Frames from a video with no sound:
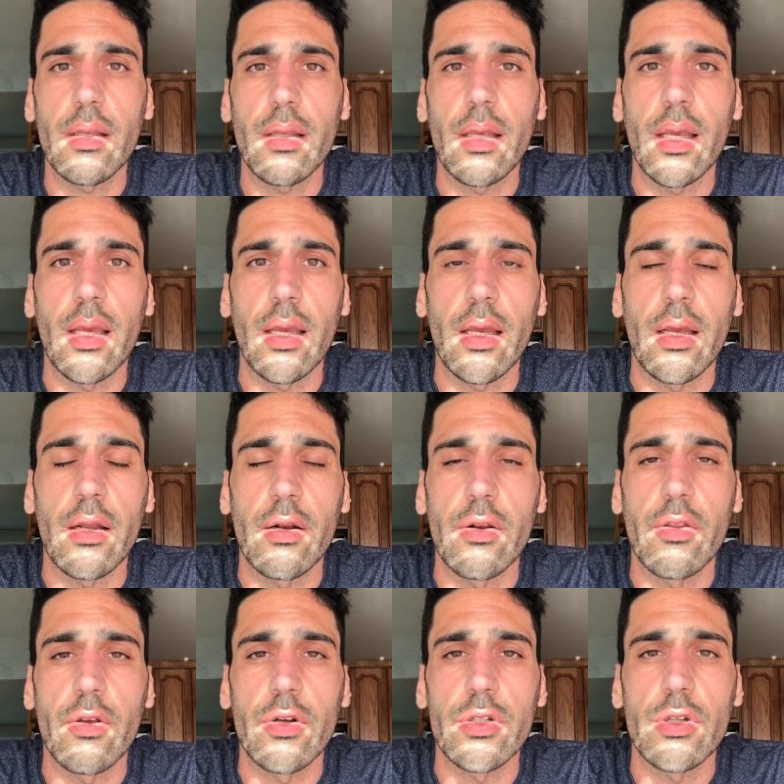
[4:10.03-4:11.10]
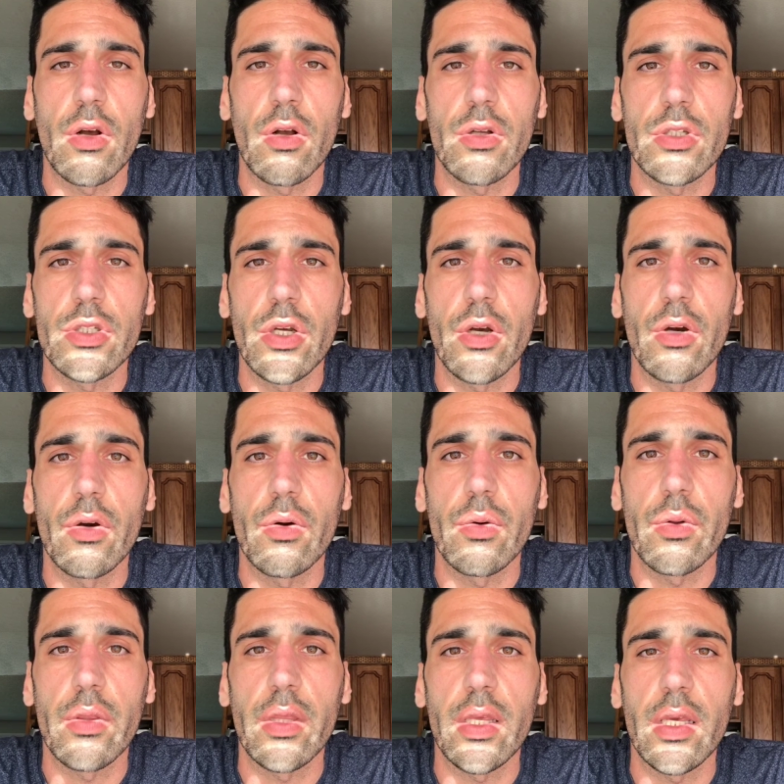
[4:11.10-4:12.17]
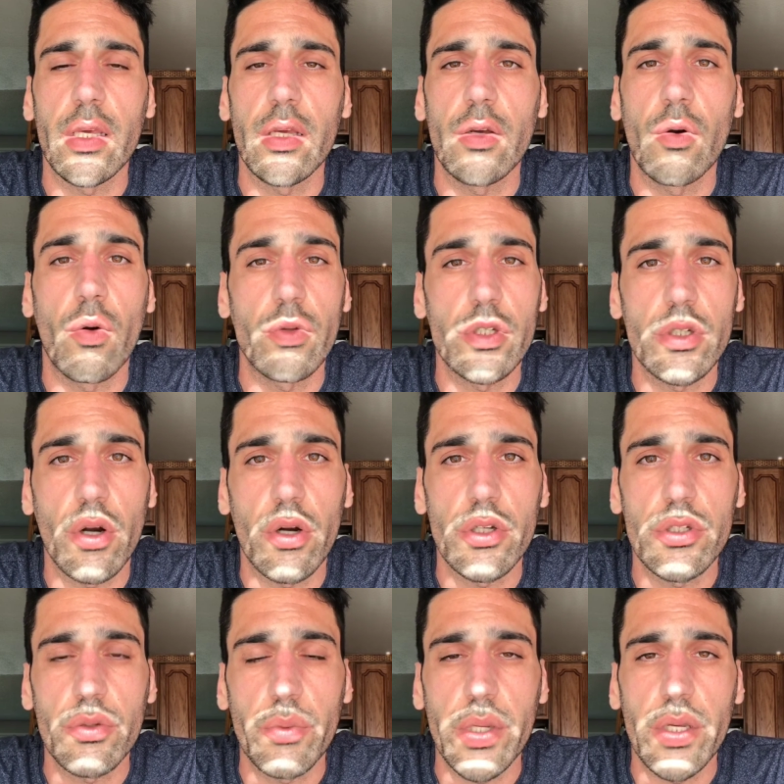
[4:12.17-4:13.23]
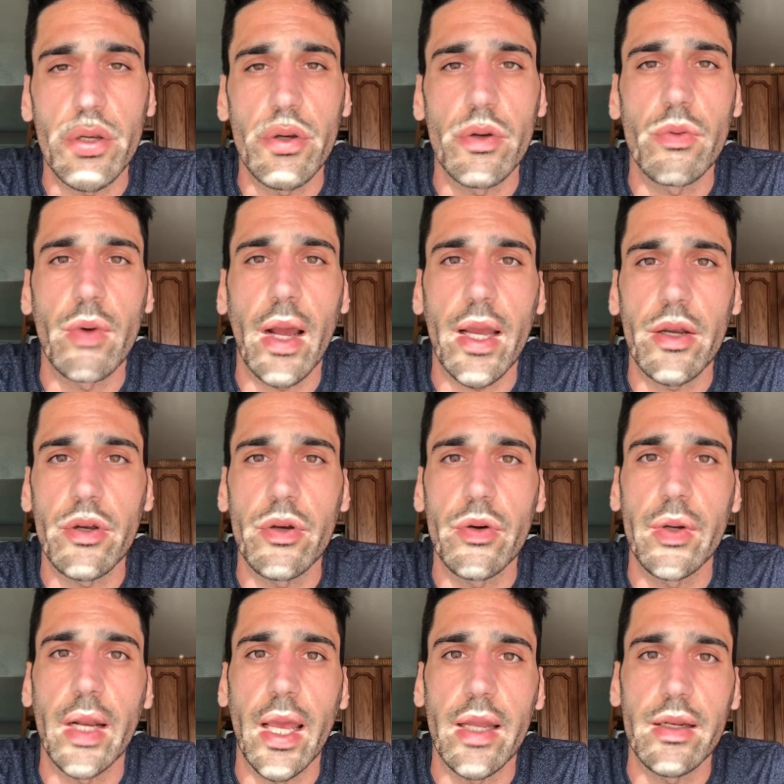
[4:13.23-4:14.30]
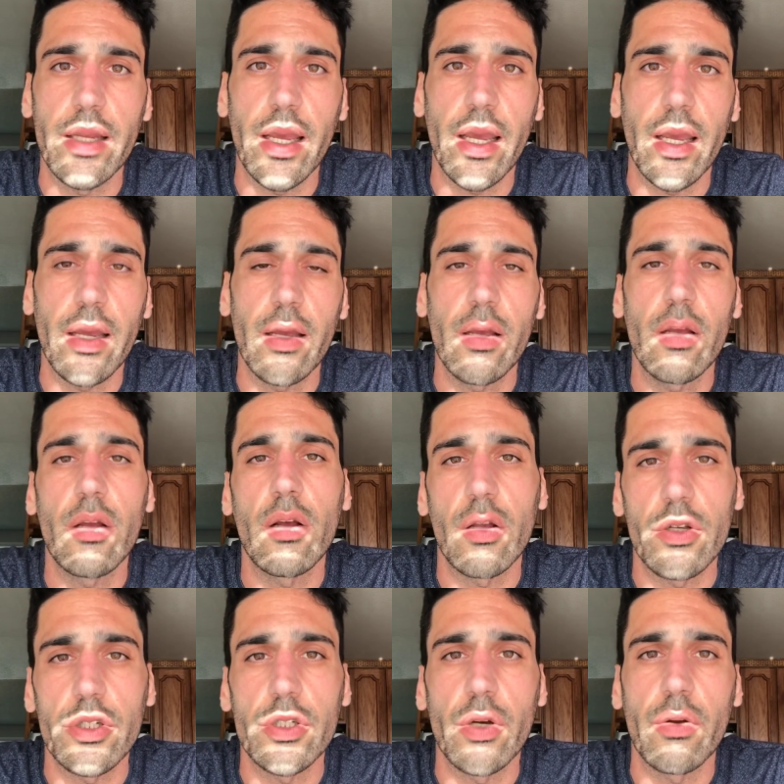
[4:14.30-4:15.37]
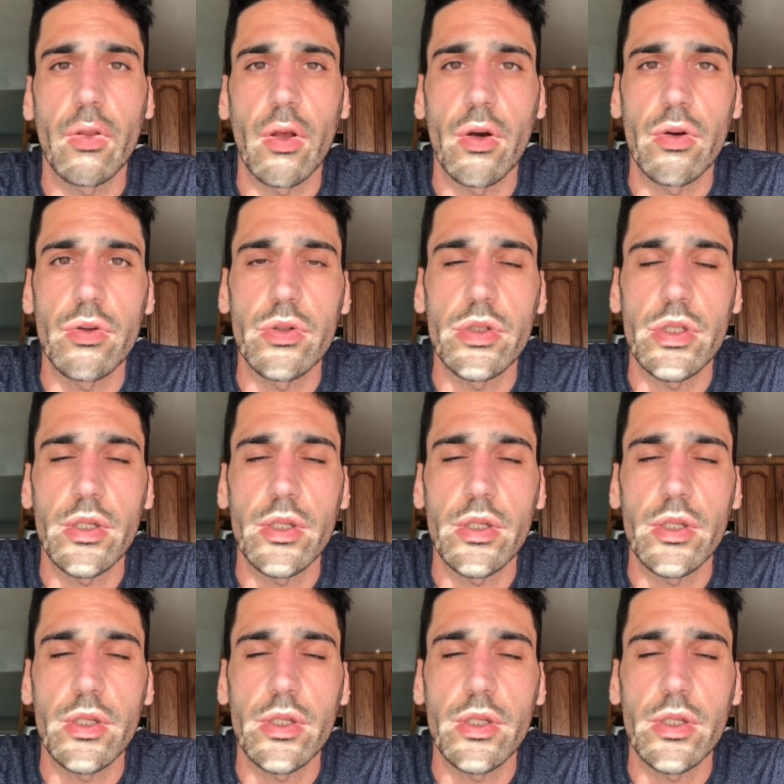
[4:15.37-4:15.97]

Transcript: And there's also the Gold Star Suicune, Raikou, and Entei. I'll show those.